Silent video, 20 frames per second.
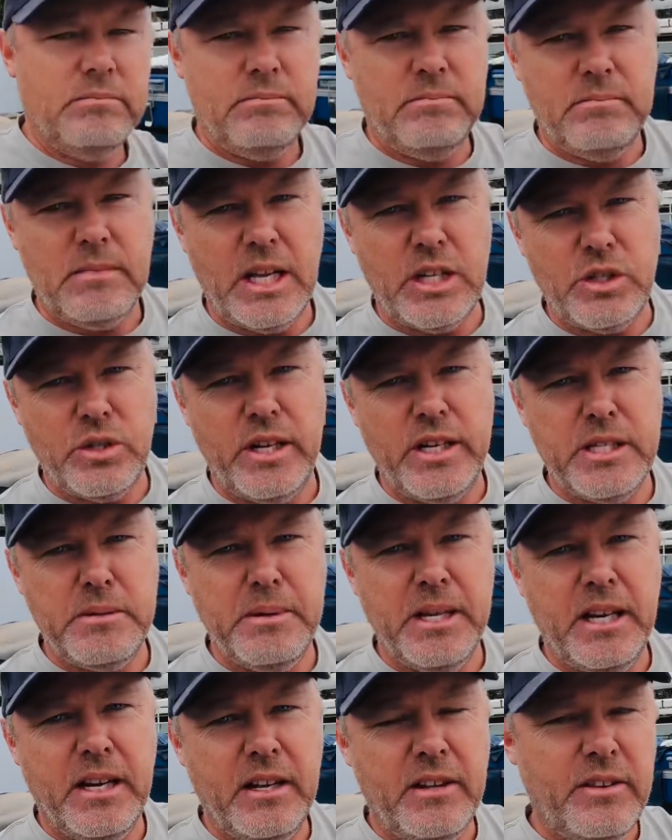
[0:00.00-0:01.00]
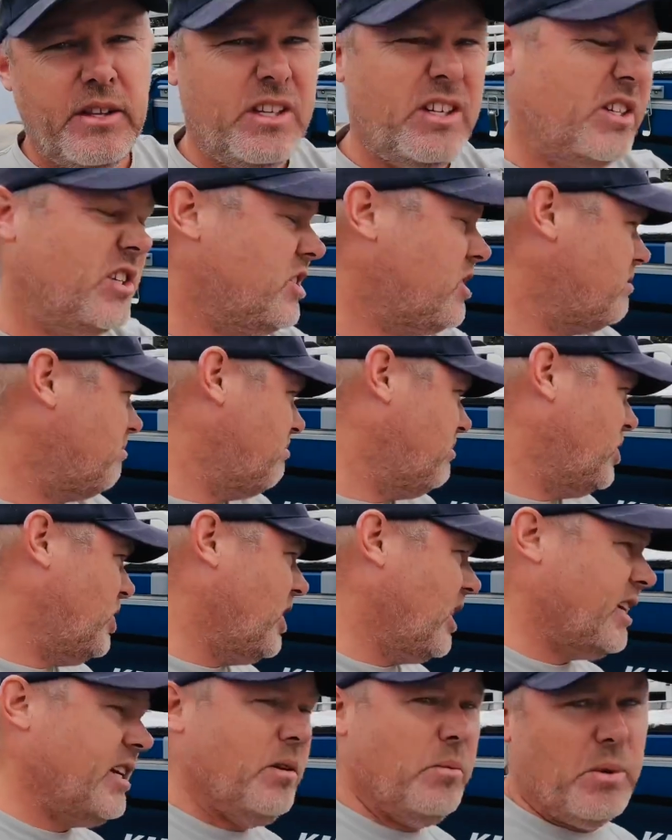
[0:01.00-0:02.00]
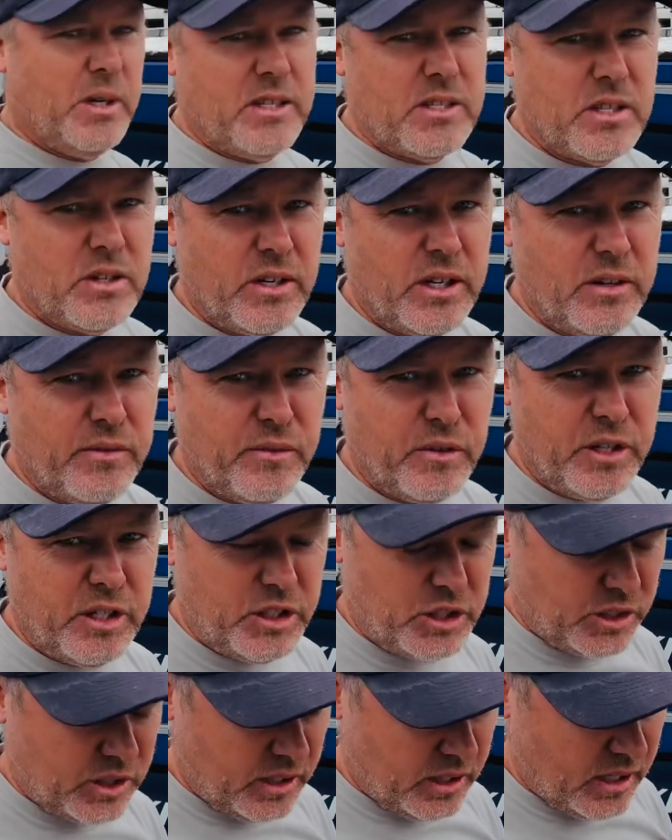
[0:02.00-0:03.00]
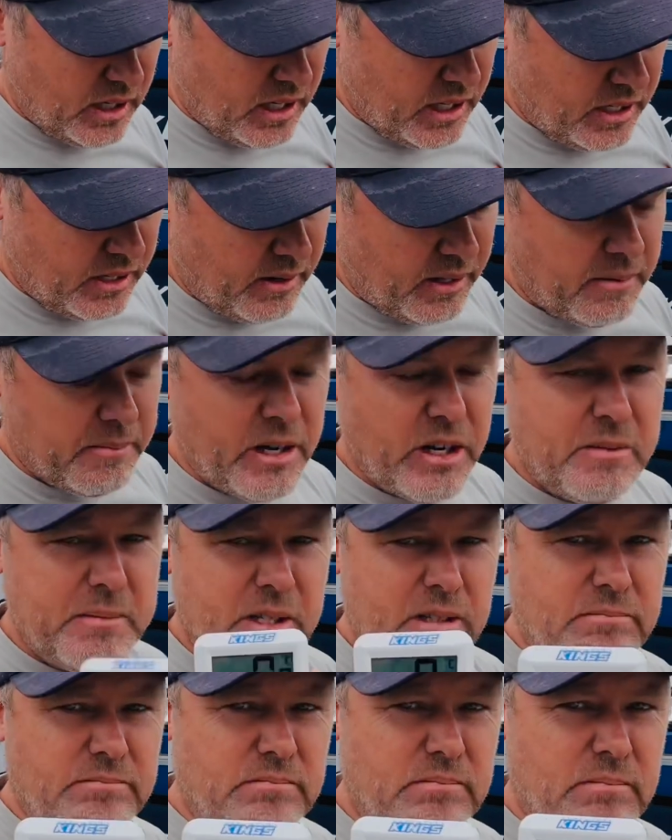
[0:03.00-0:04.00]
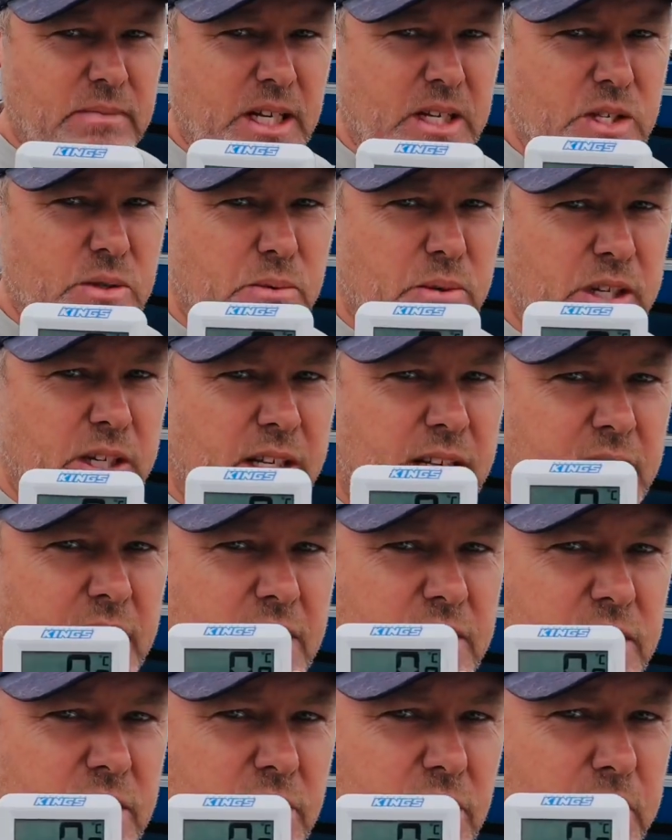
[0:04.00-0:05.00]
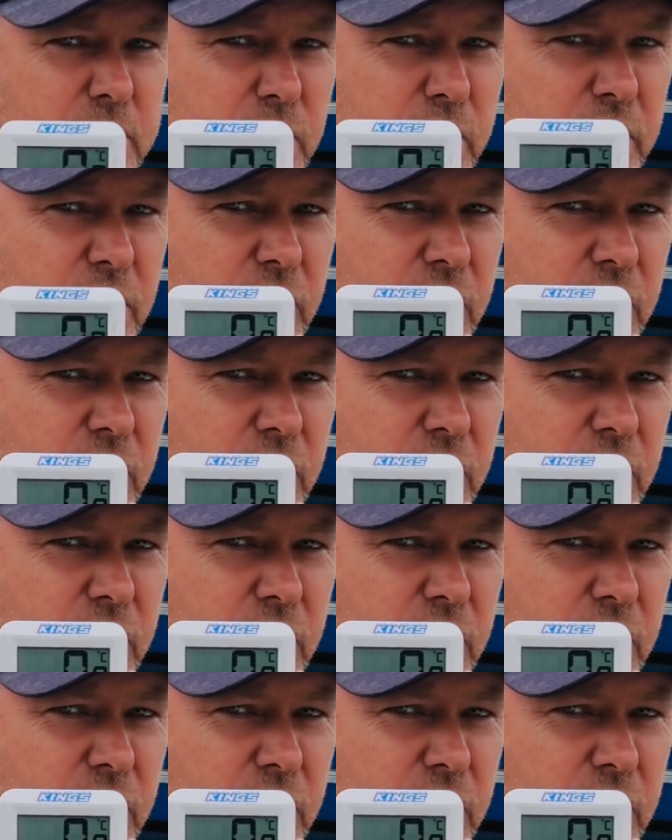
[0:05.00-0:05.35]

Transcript: a transmitter that you just chuck in one side of your fridge. Now at the moment it's reading 0.9